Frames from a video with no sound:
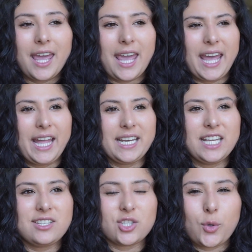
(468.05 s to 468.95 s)
and
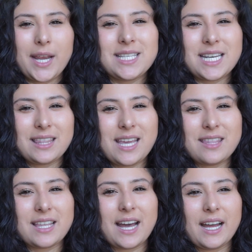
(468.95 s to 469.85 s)
it's just crazy to
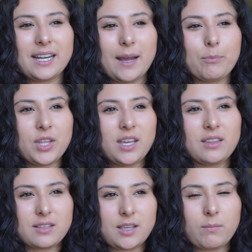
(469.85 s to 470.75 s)
think that I'm thinking
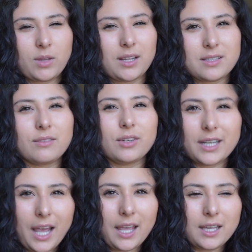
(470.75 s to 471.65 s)
the same thoughts every
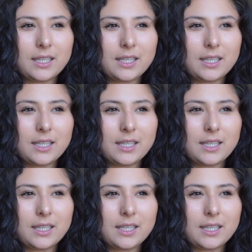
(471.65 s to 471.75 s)
day.